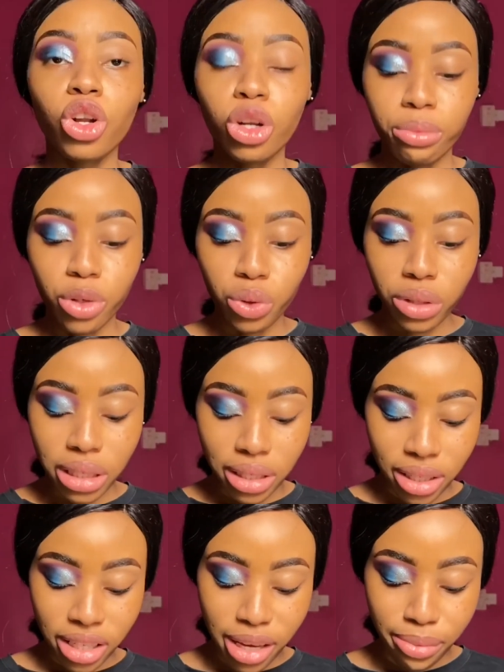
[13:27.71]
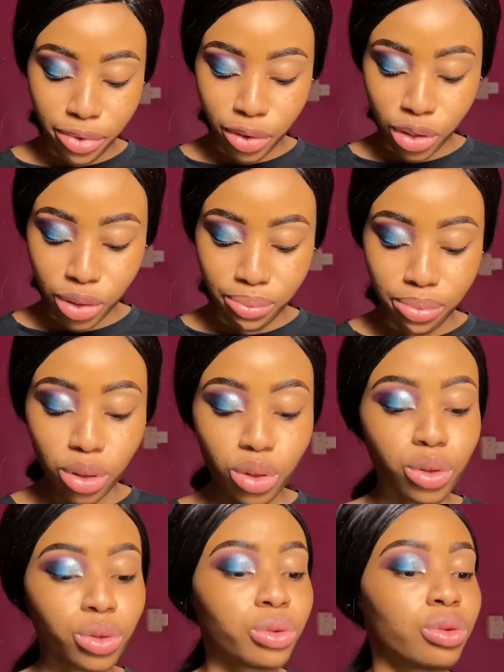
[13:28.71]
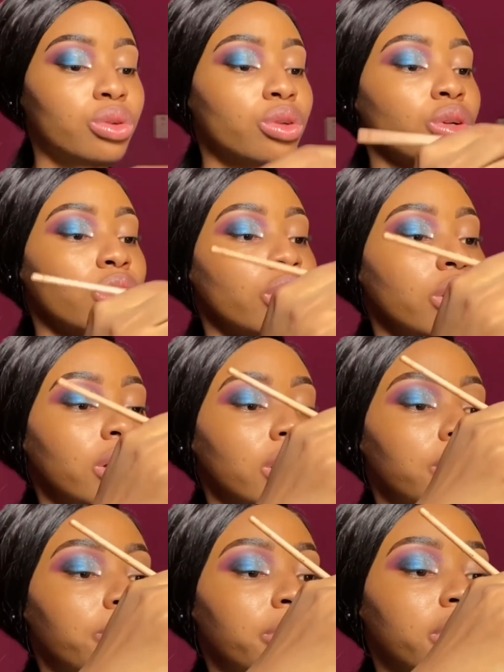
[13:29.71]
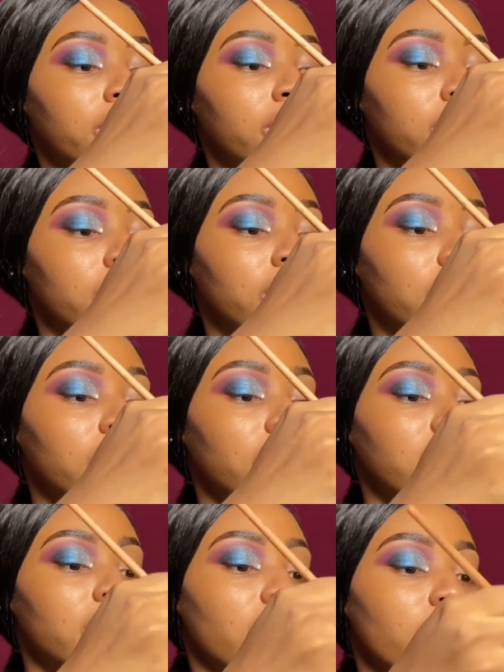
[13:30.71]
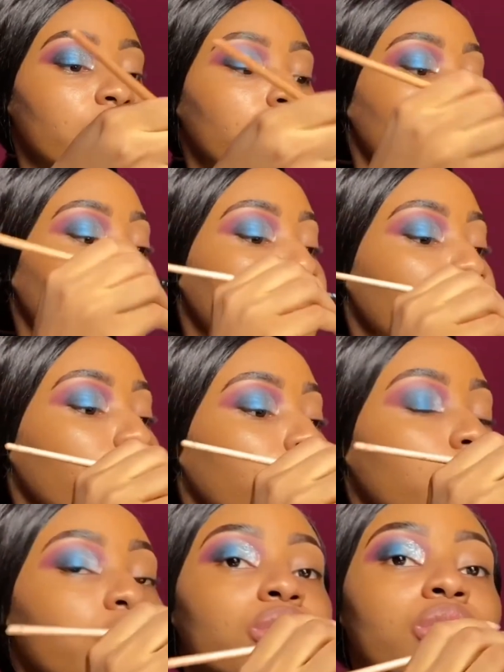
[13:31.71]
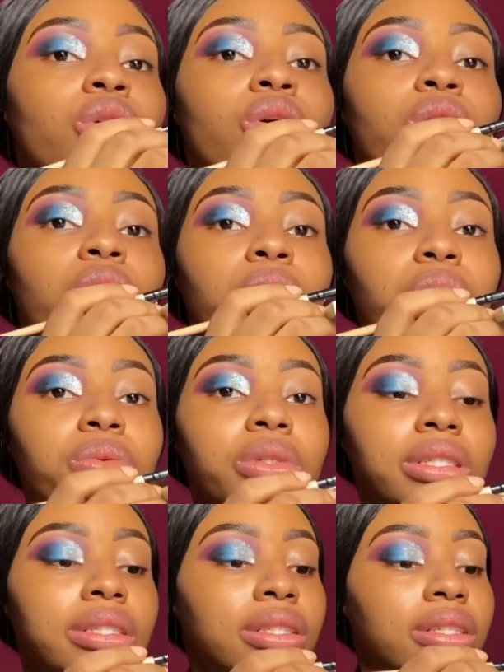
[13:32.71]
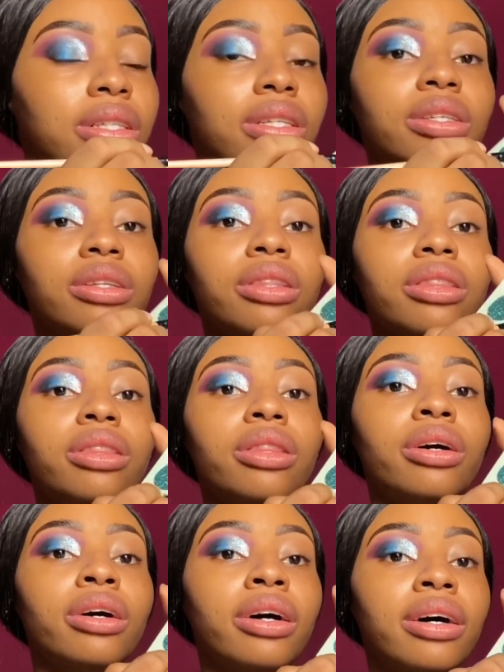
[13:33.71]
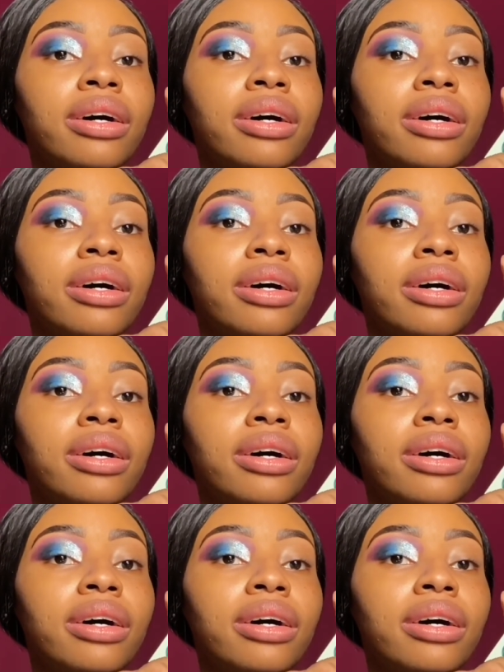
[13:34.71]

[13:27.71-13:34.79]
gonna be doing the same for the blue, mixing the glitter glue with the